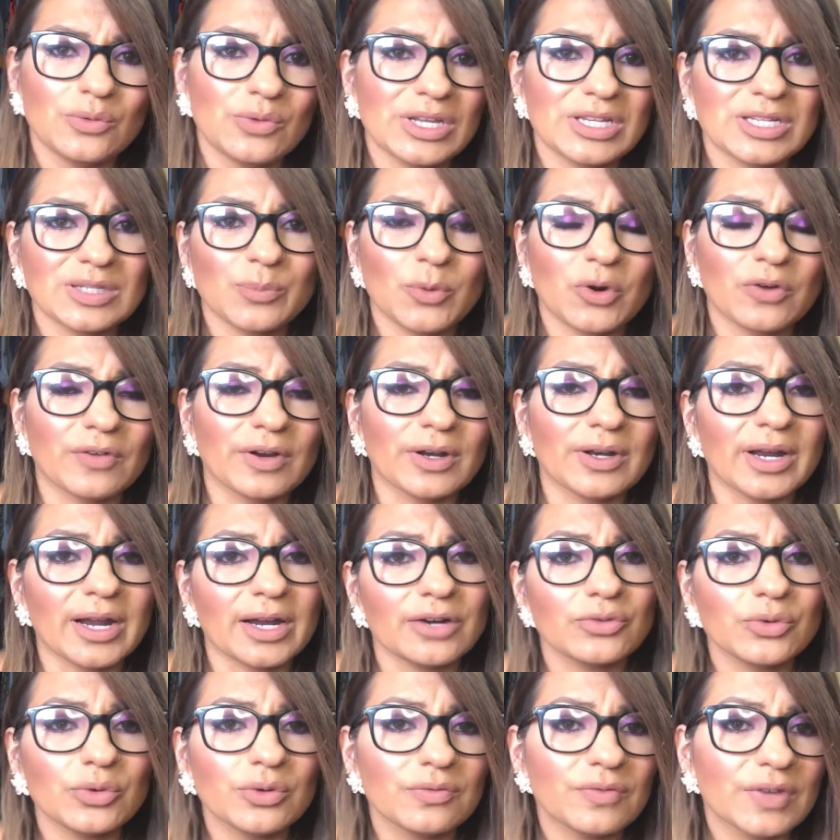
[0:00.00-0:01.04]
It's more of a
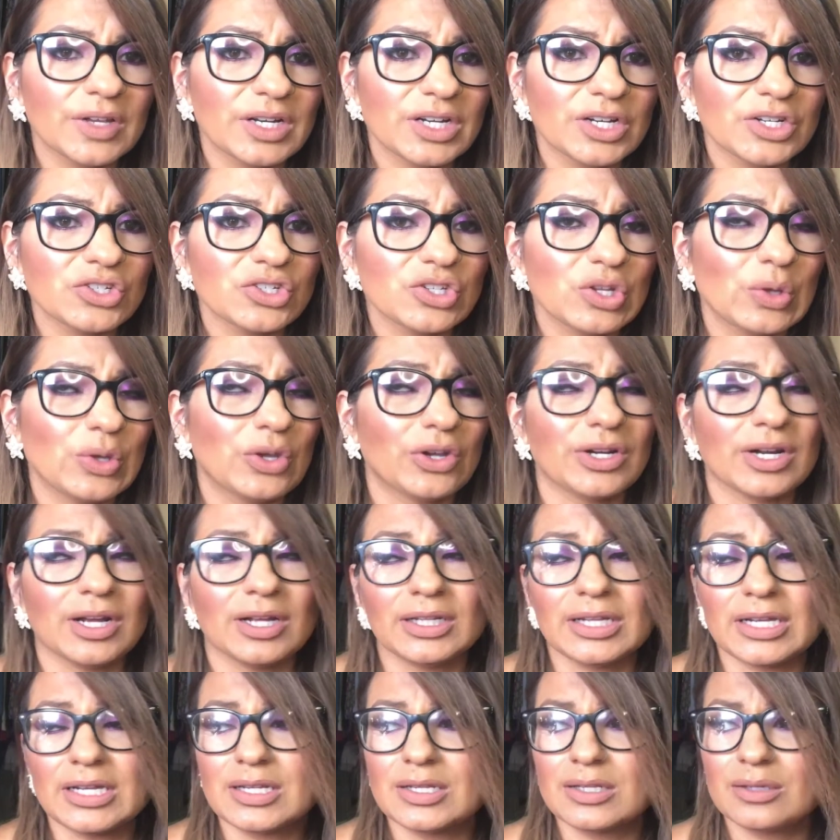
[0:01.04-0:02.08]
natural finish, so you're not
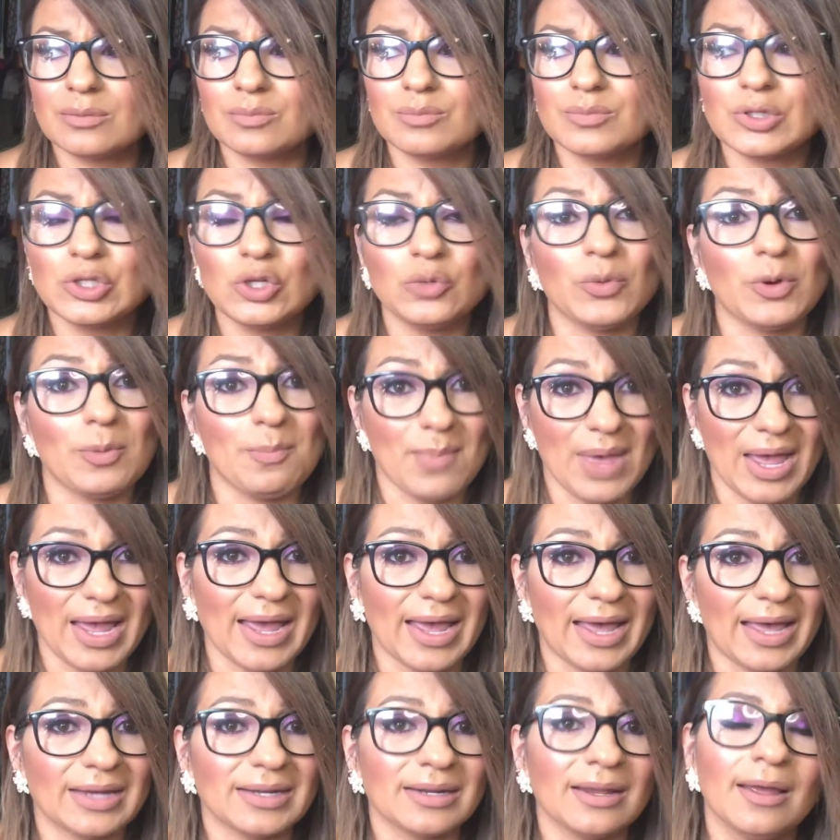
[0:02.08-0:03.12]
like super
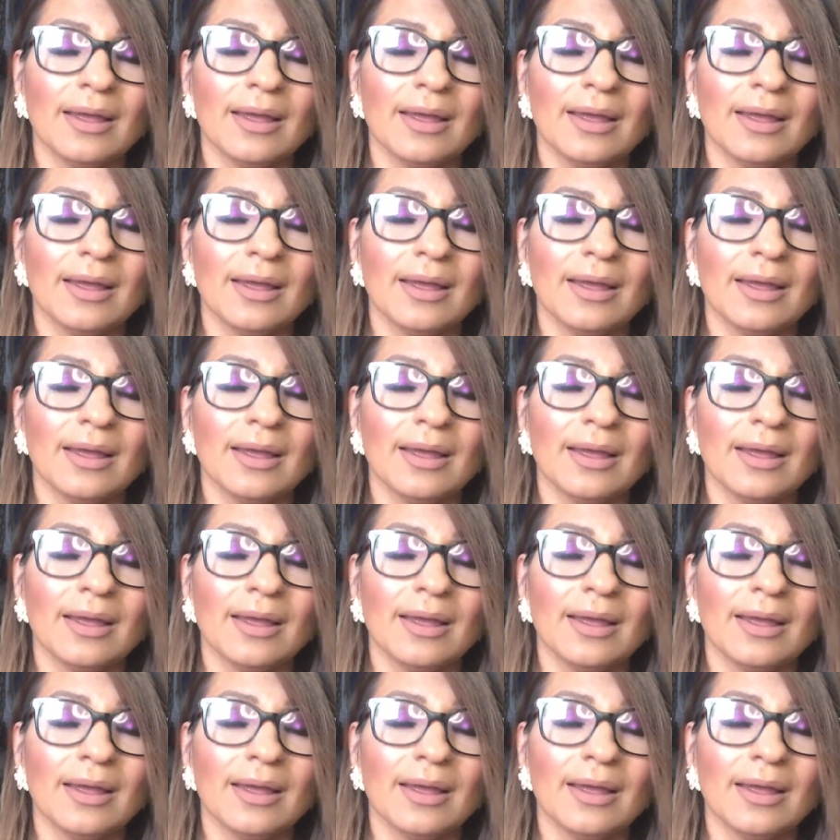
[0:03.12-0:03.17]
matte,